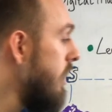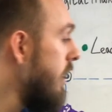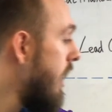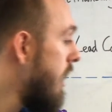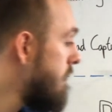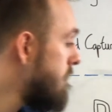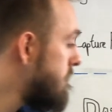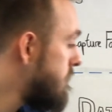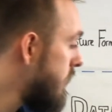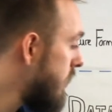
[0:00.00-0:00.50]

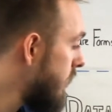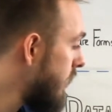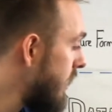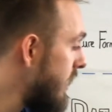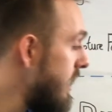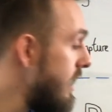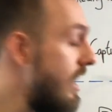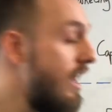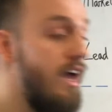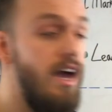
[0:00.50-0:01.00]
And
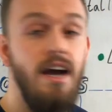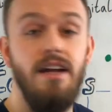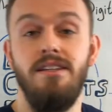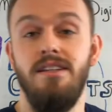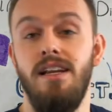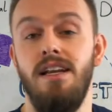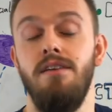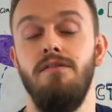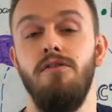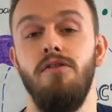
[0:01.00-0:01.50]
finally, a
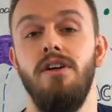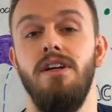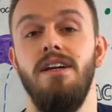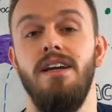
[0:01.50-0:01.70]
delivery